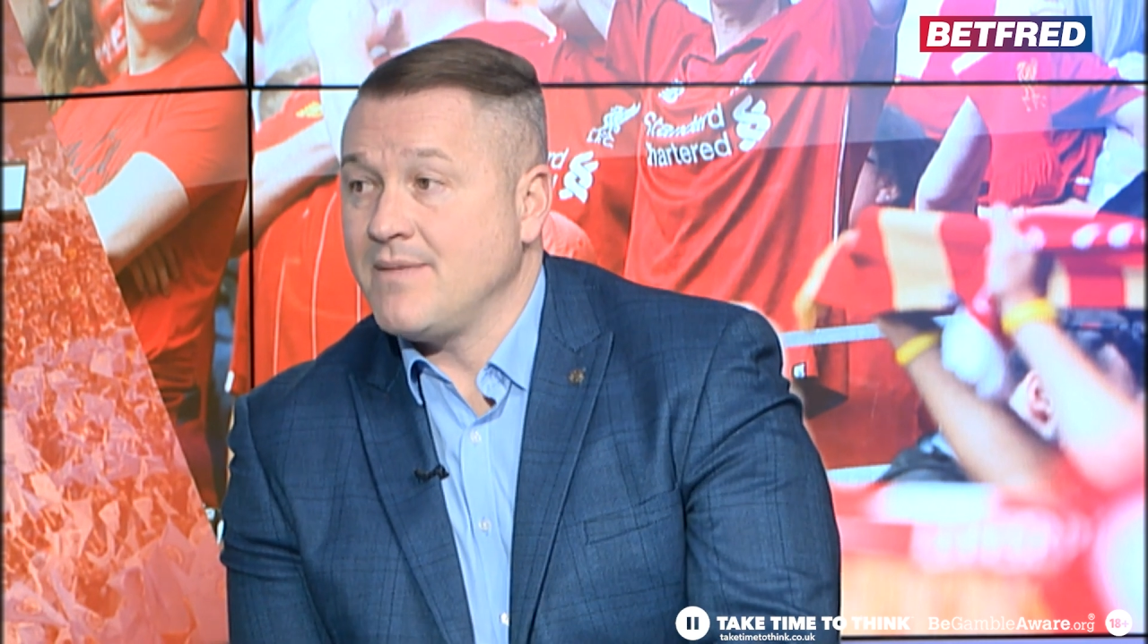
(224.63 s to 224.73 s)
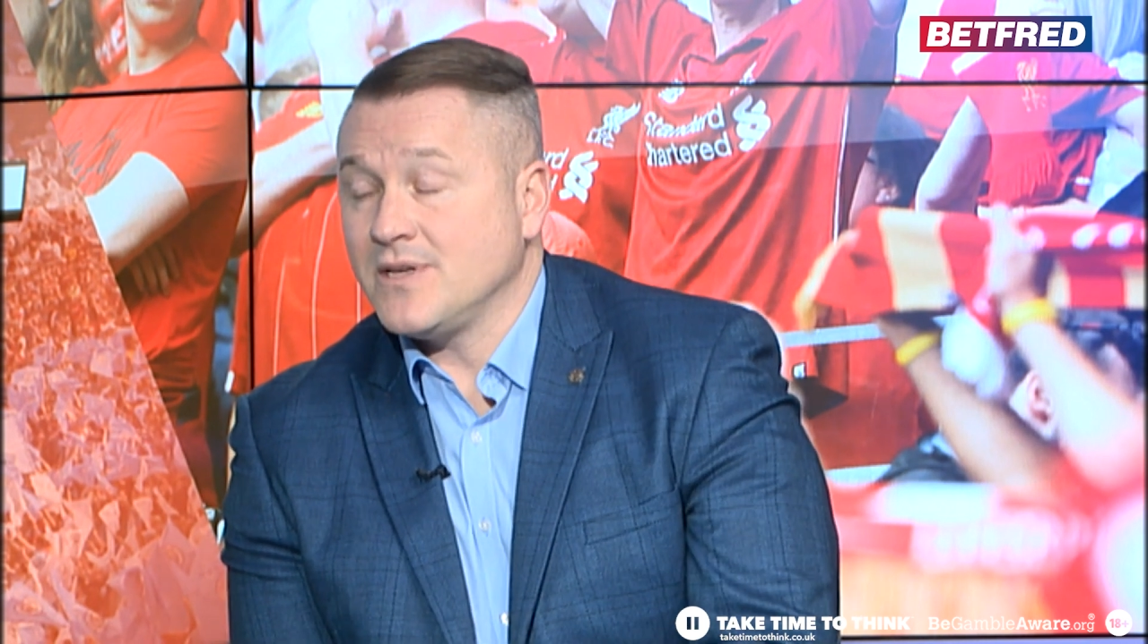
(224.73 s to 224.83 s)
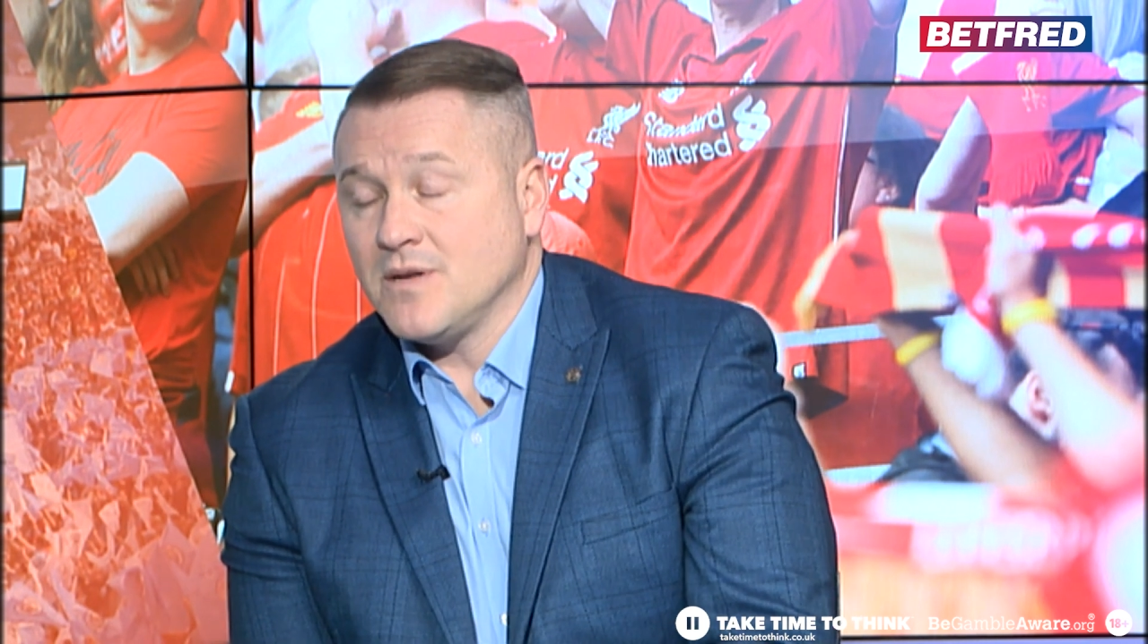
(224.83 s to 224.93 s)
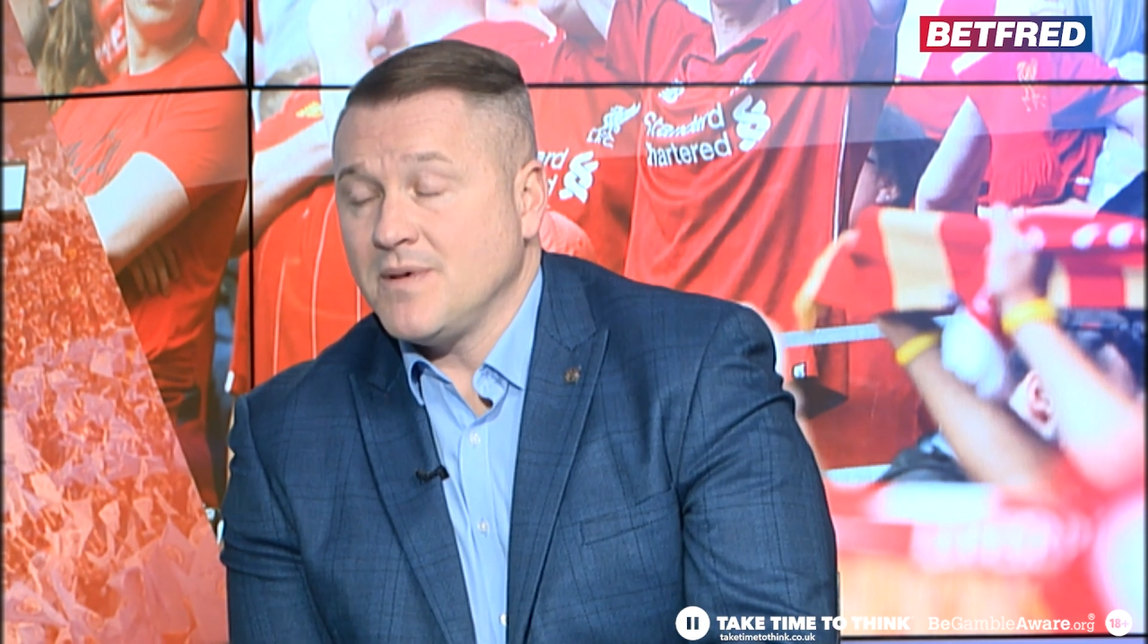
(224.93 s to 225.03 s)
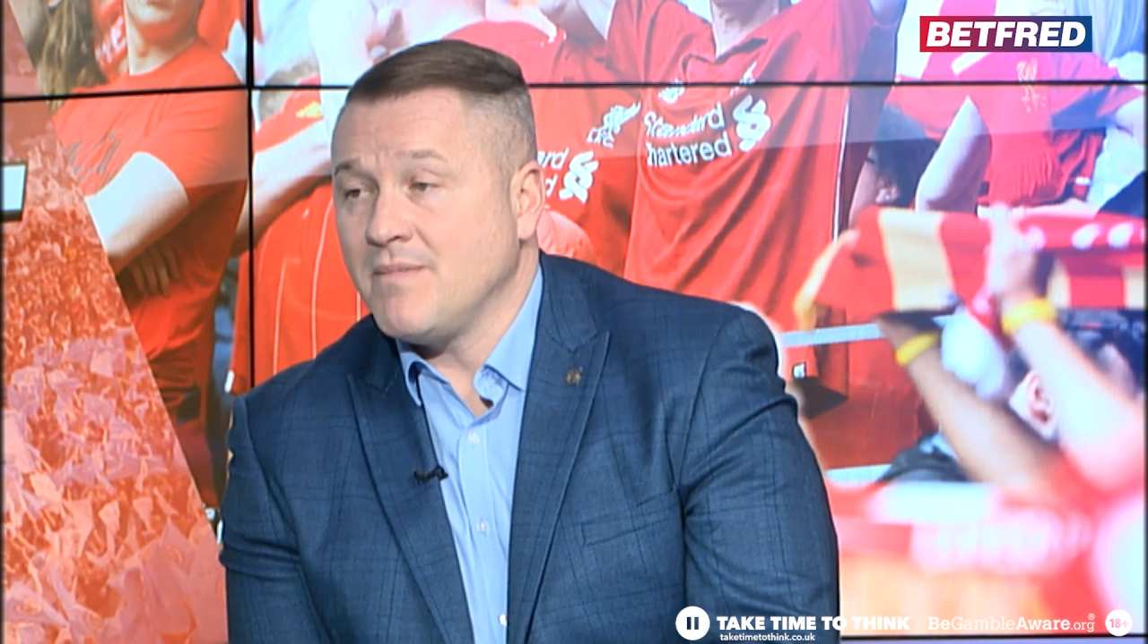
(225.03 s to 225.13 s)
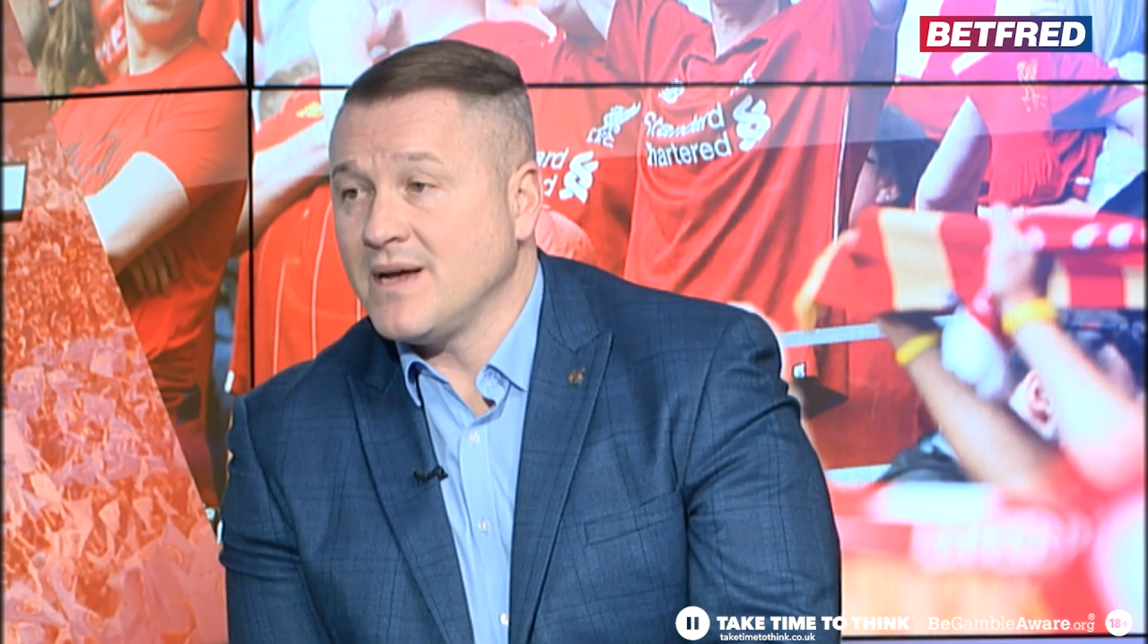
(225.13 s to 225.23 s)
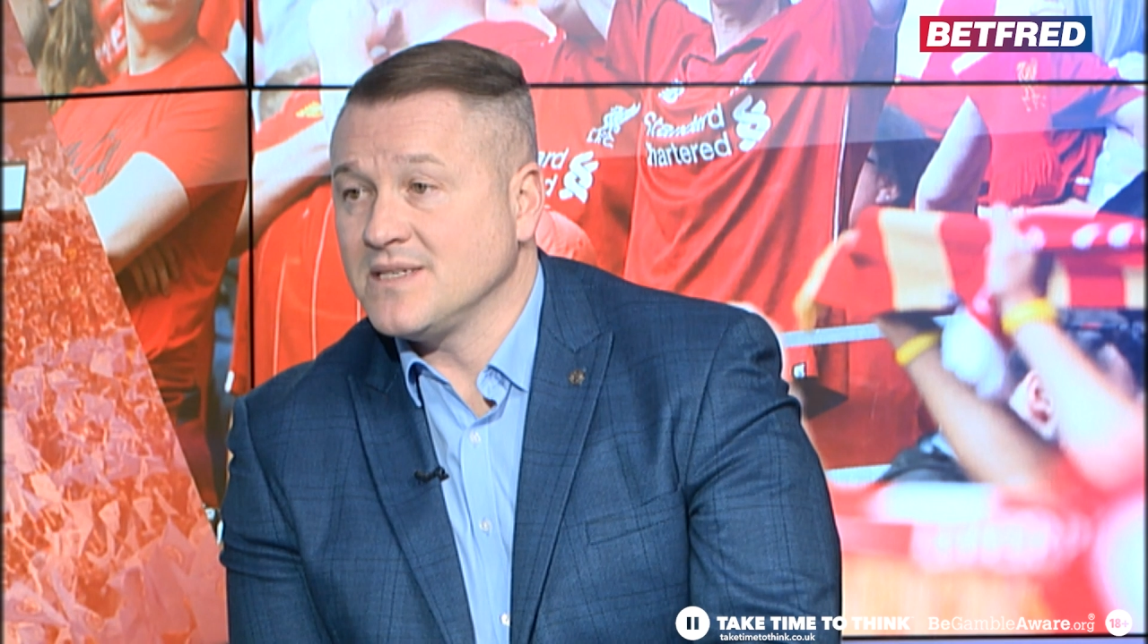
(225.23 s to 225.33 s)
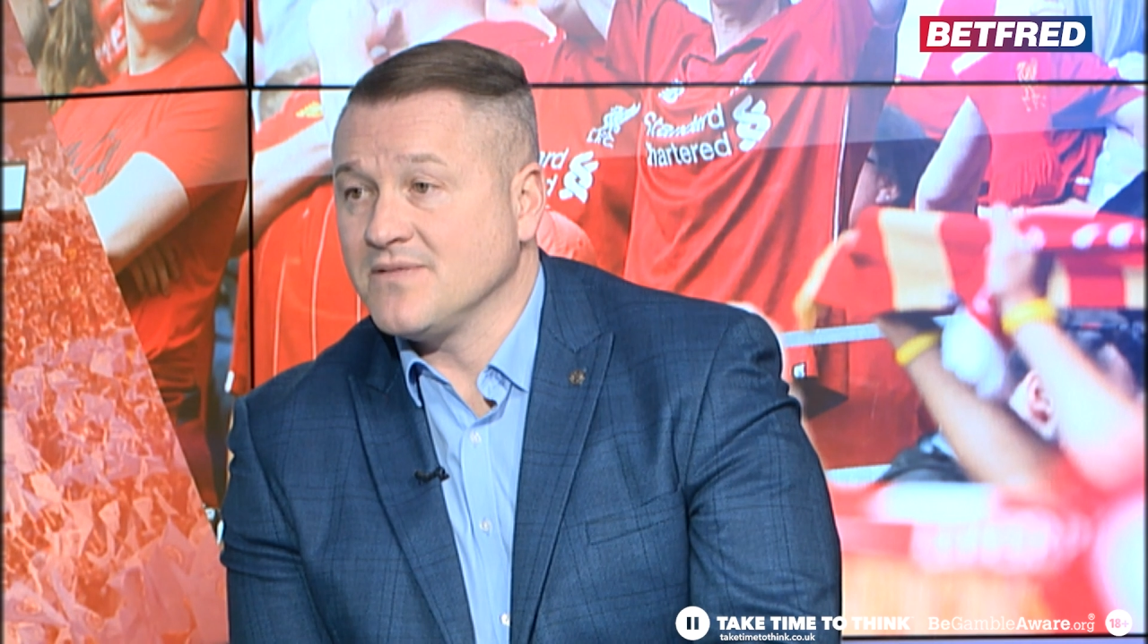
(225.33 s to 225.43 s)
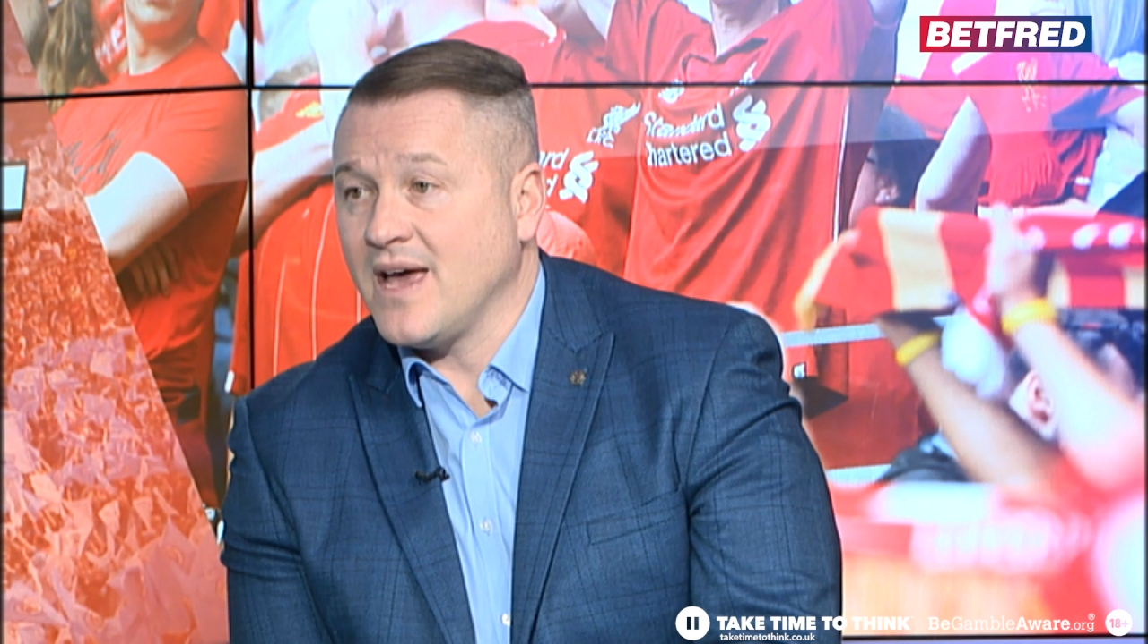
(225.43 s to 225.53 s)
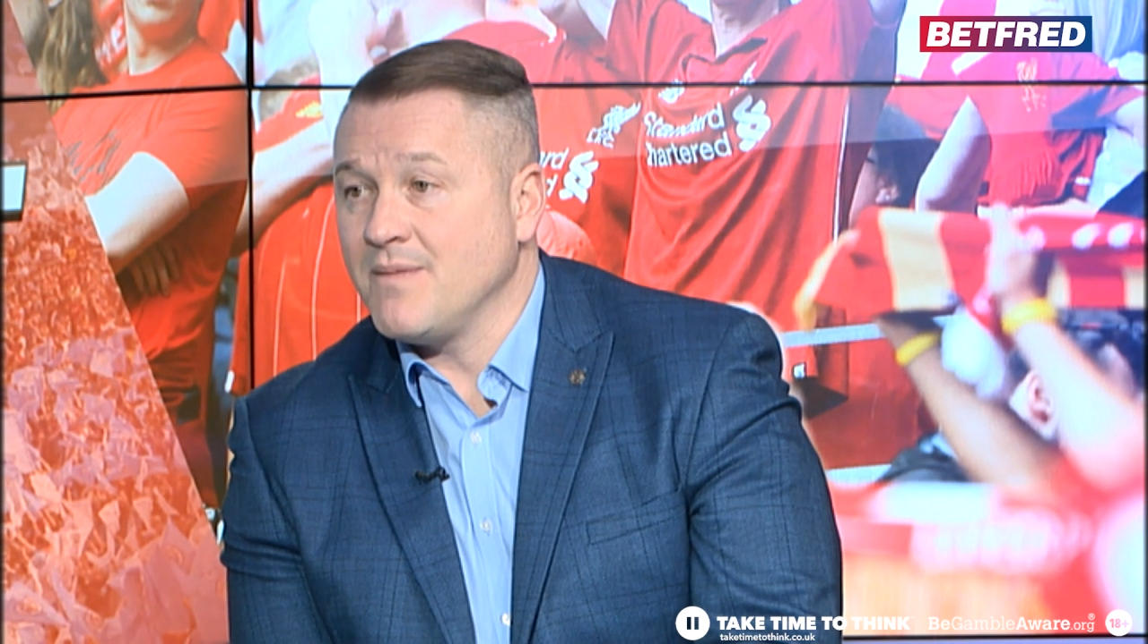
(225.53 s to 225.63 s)
It's going to be a
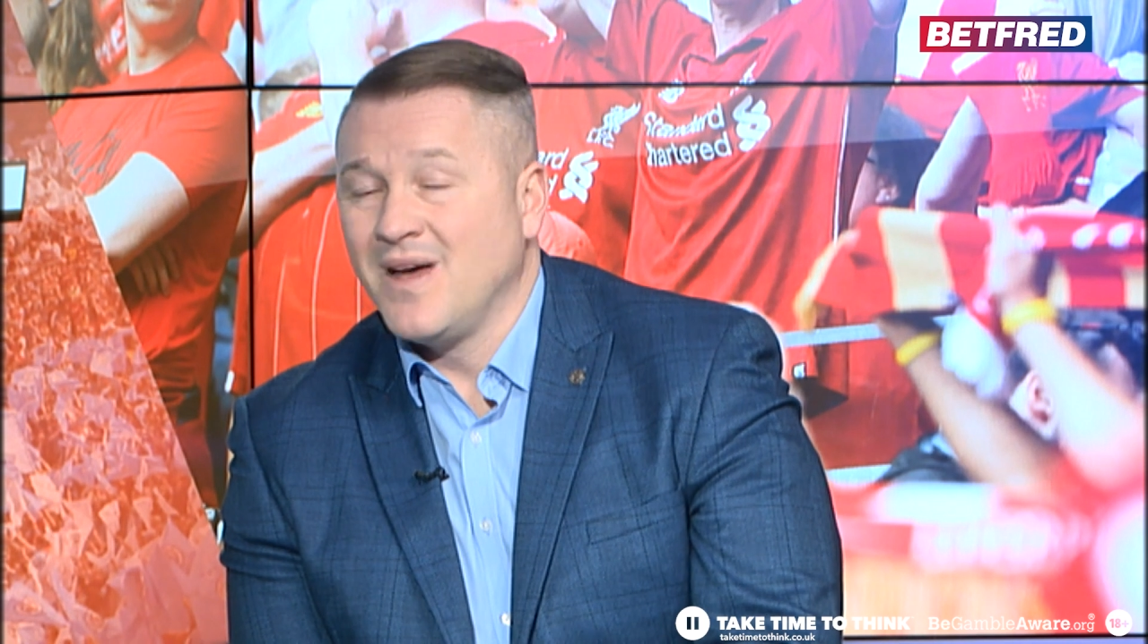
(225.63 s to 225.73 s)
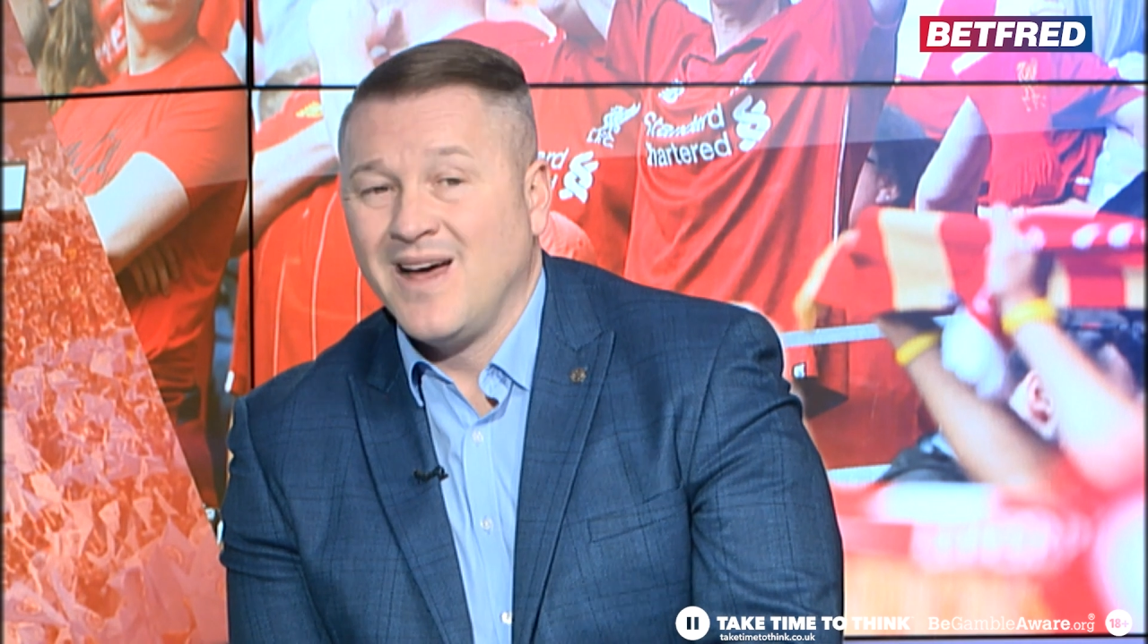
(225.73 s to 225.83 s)
massive game.